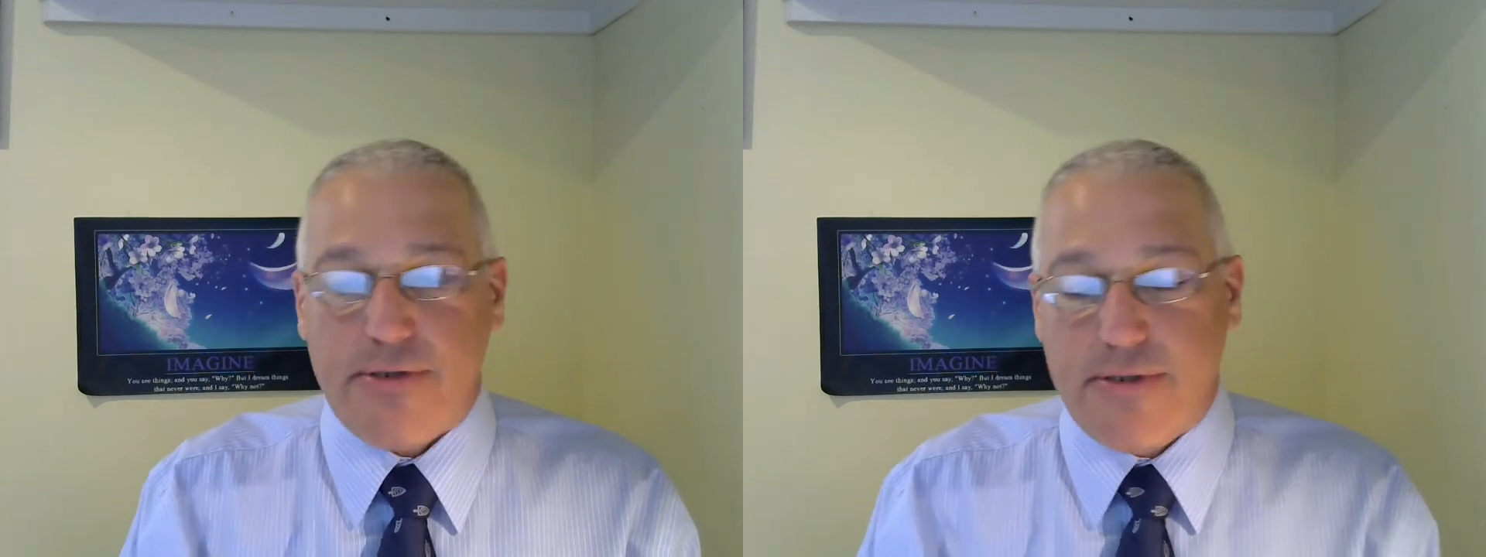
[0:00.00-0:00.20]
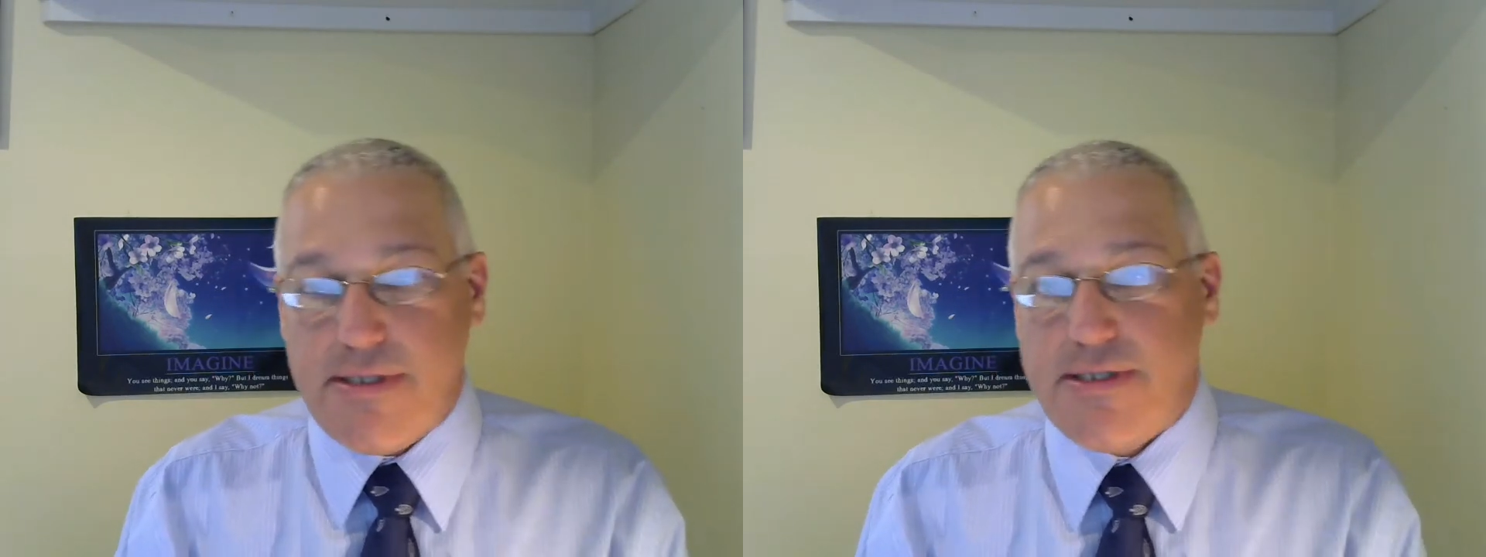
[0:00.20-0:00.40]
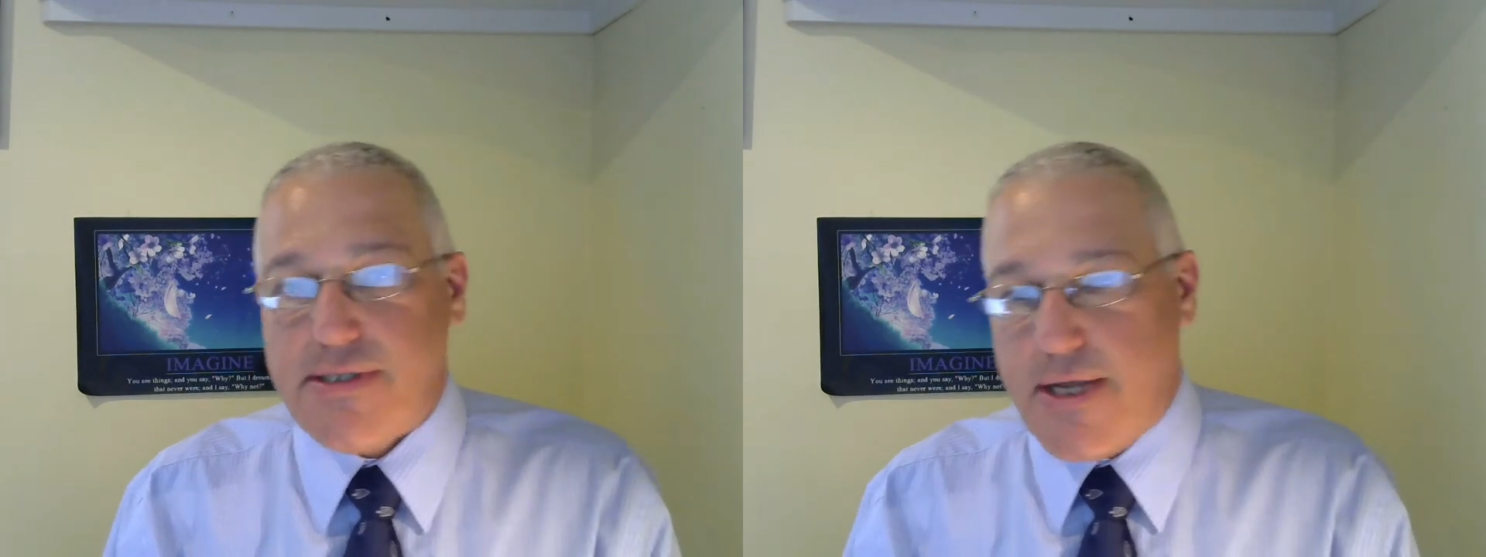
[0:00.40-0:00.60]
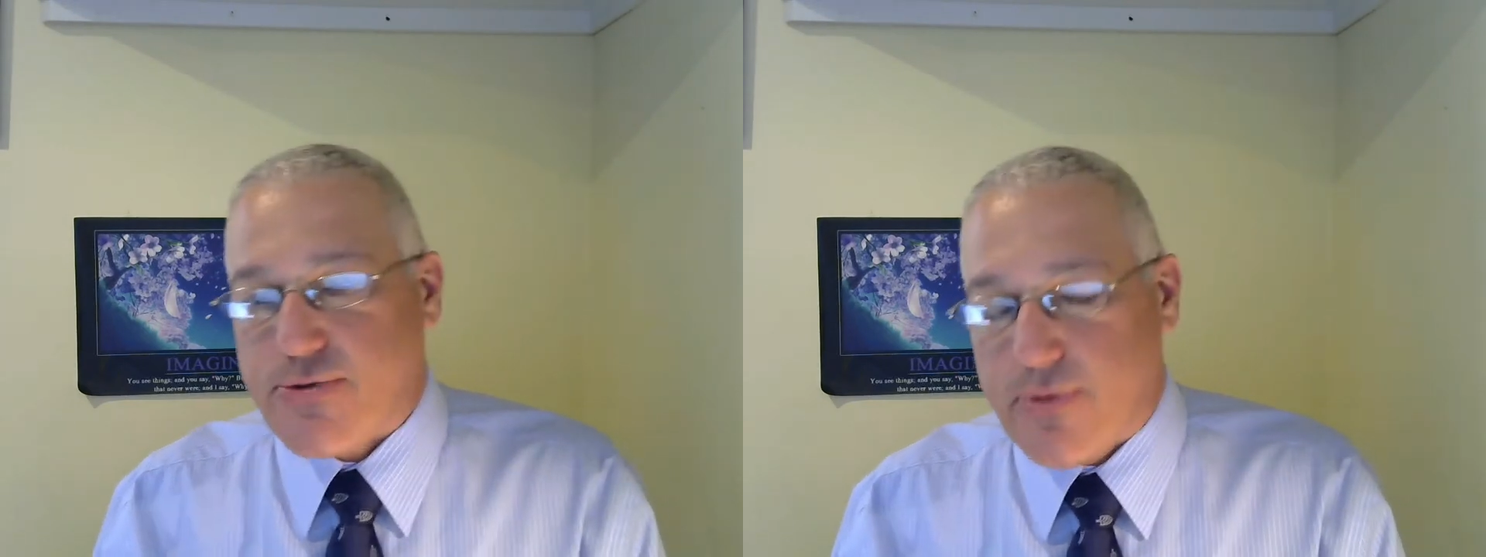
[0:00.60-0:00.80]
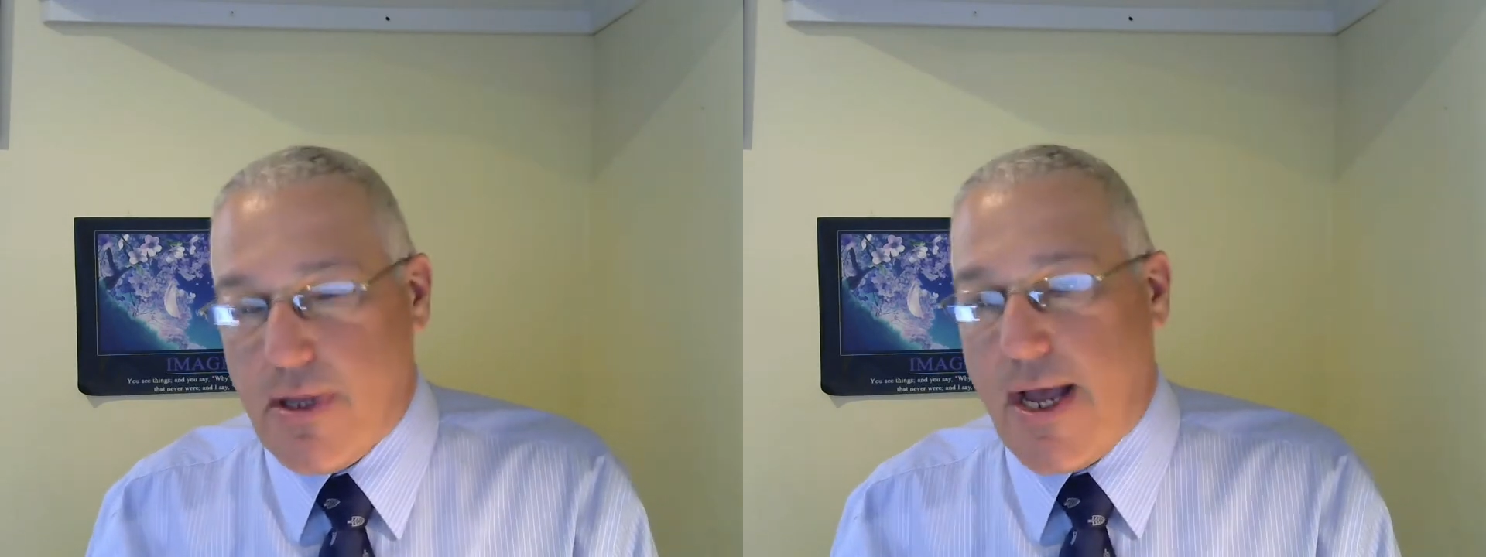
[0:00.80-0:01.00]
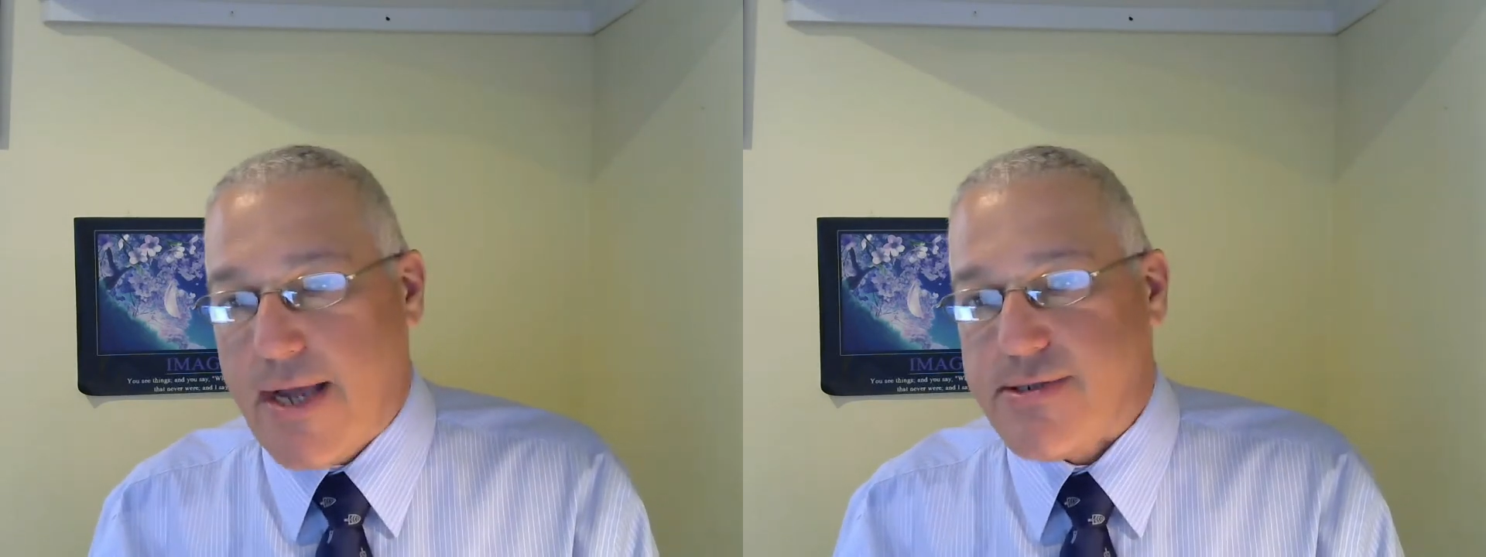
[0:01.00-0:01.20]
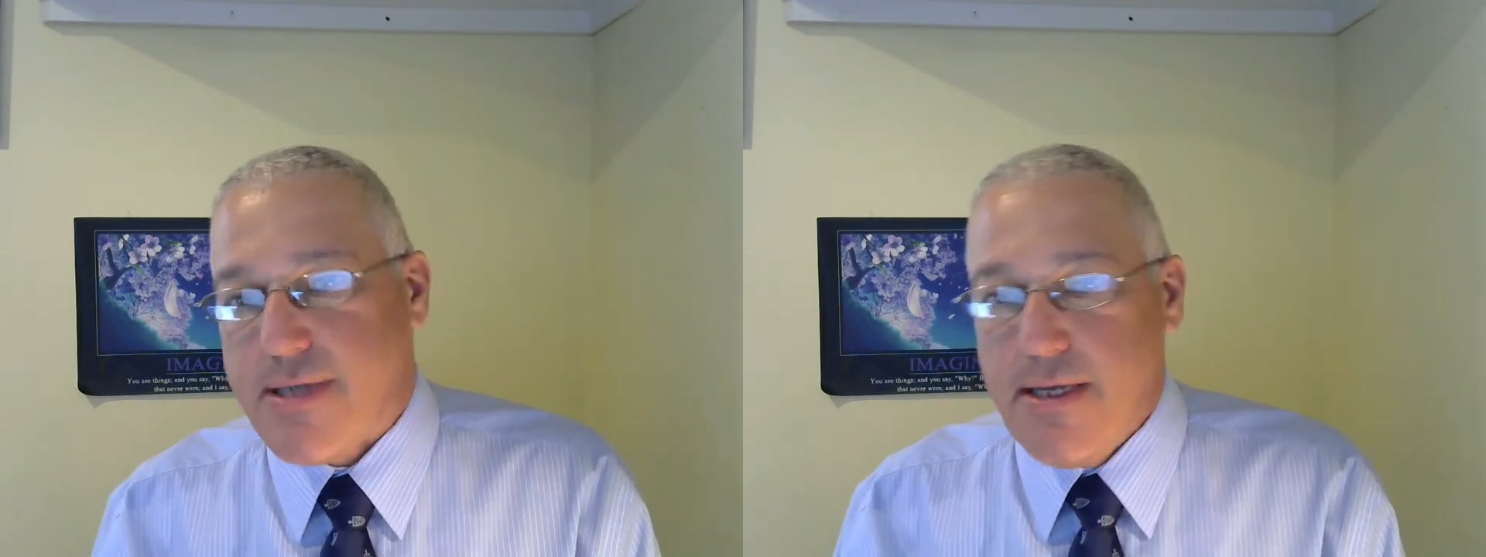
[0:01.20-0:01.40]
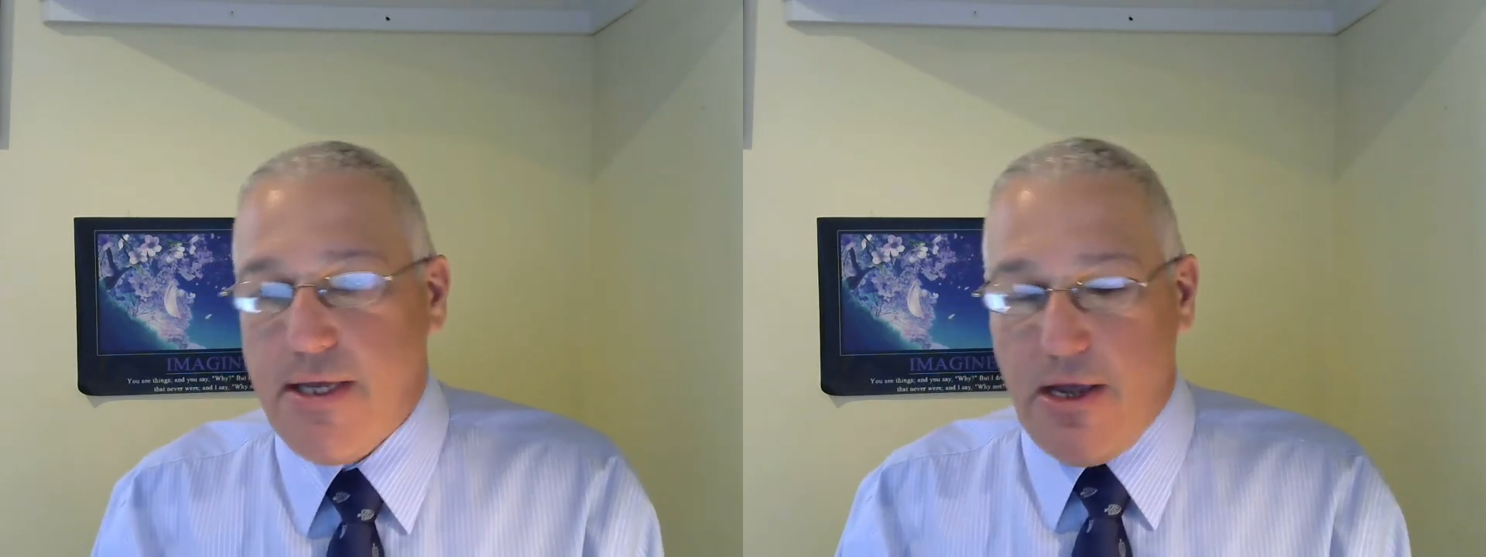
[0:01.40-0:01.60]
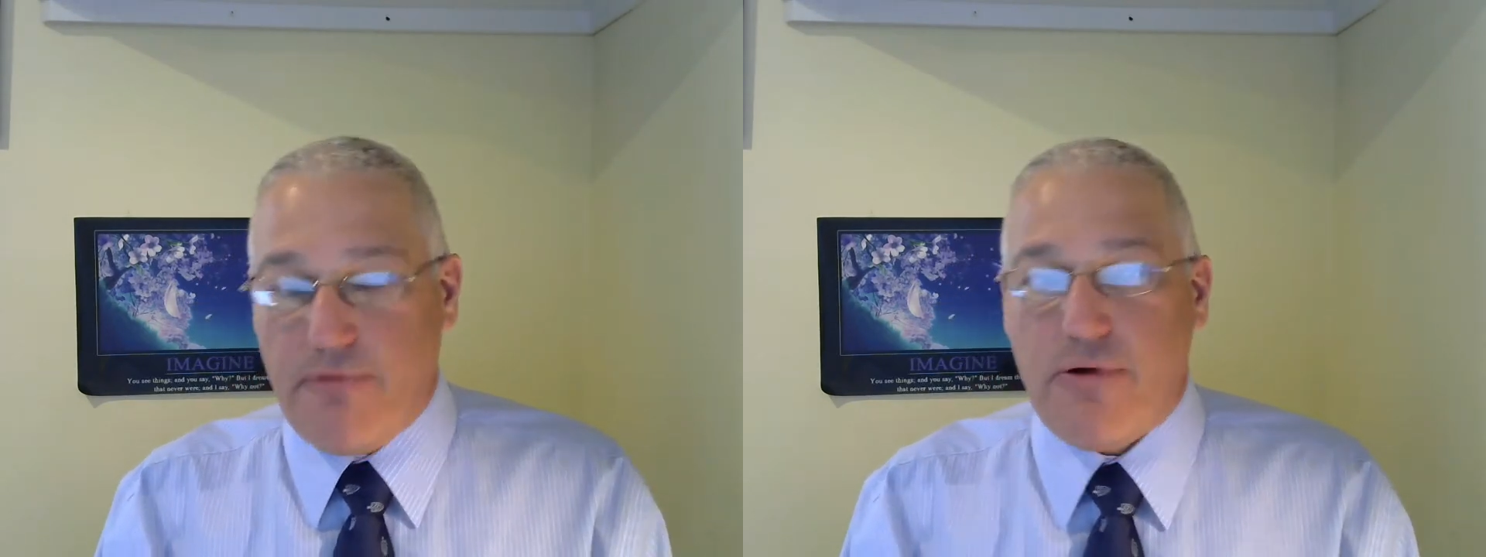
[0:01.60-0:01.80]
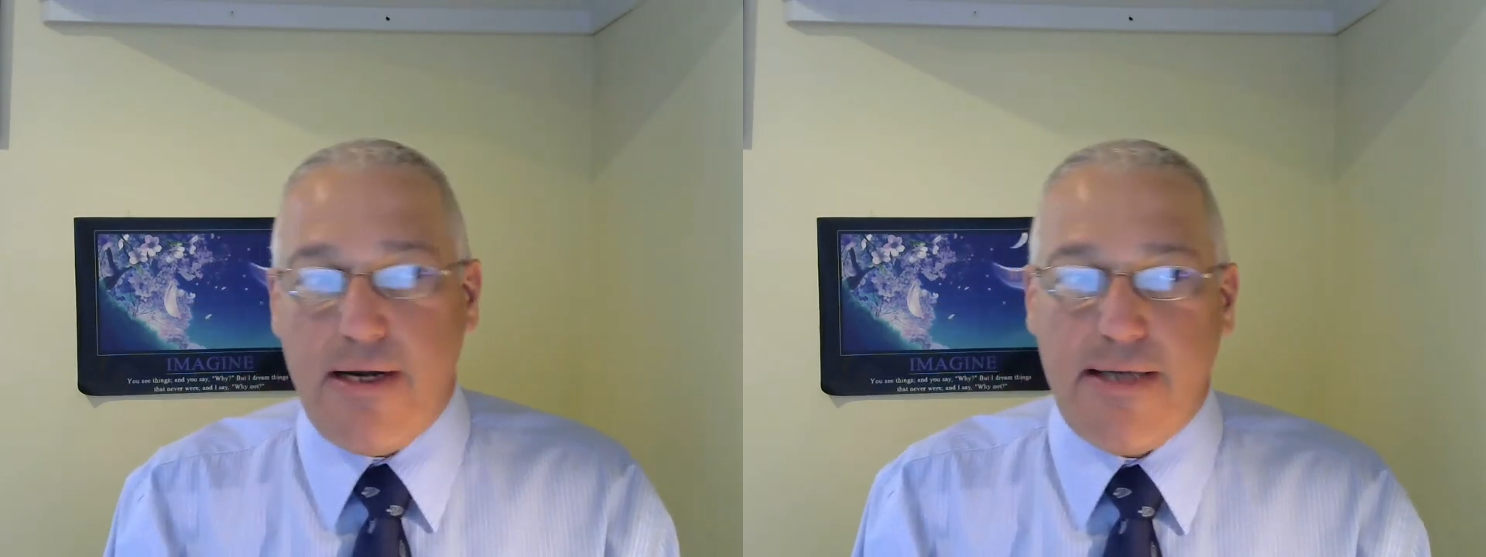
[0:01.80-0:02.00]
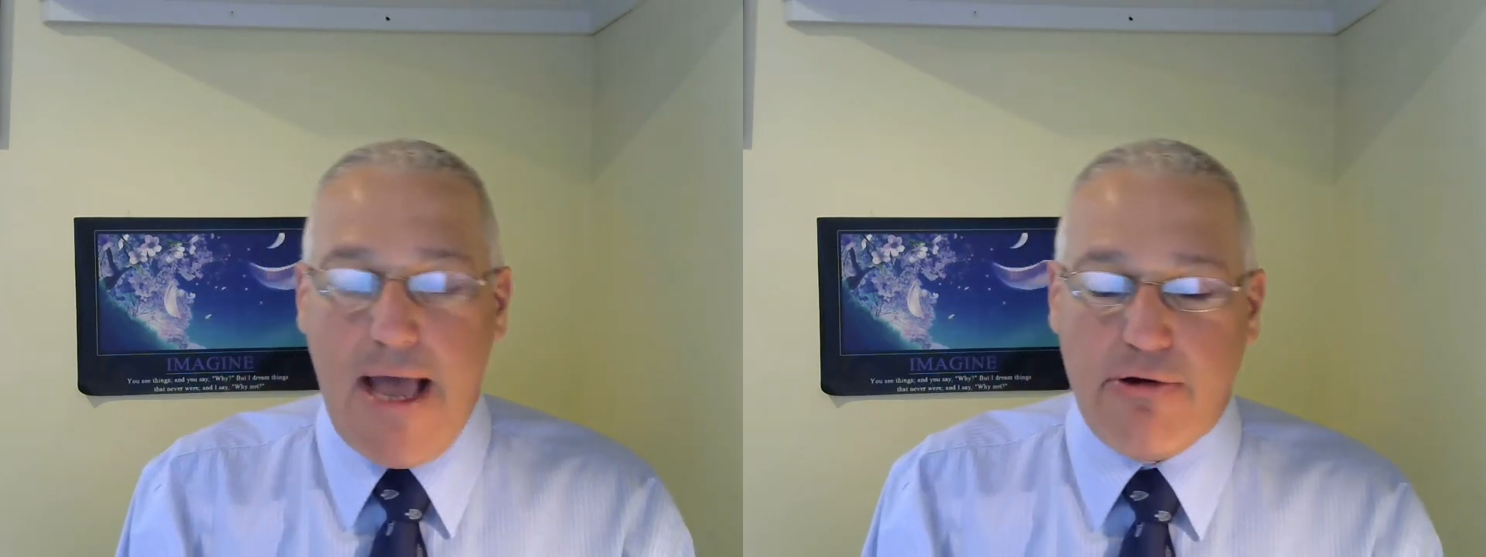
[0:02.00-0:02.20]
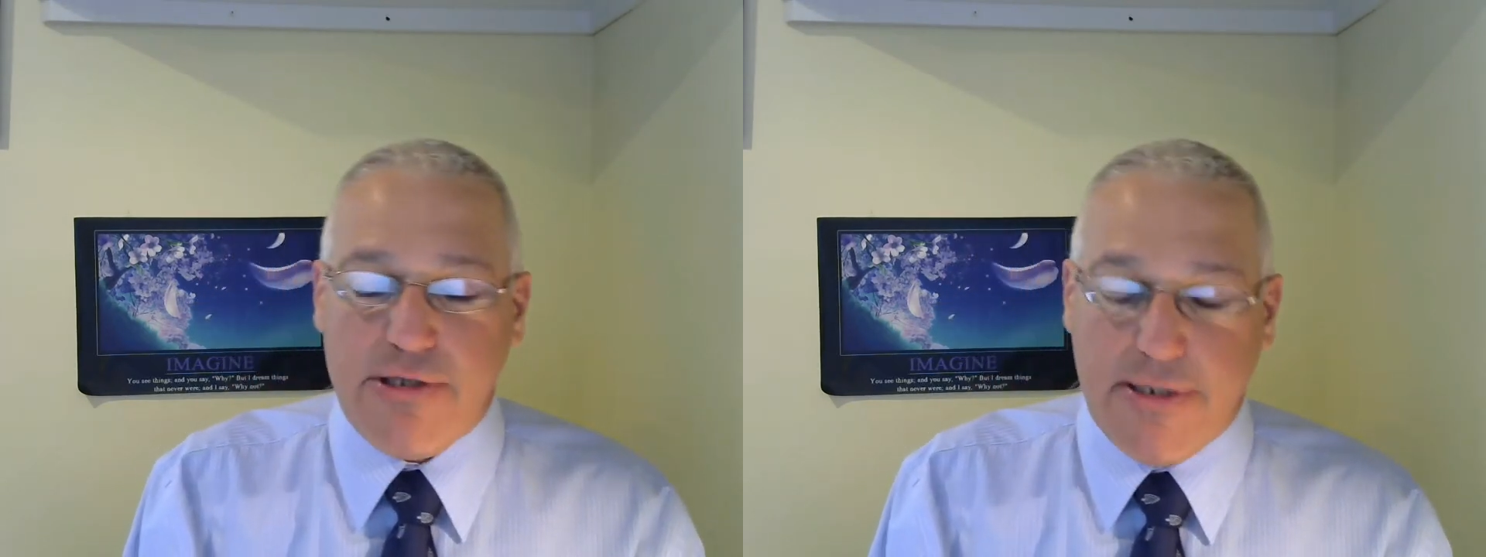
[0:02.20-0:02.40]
decentralized if we're housing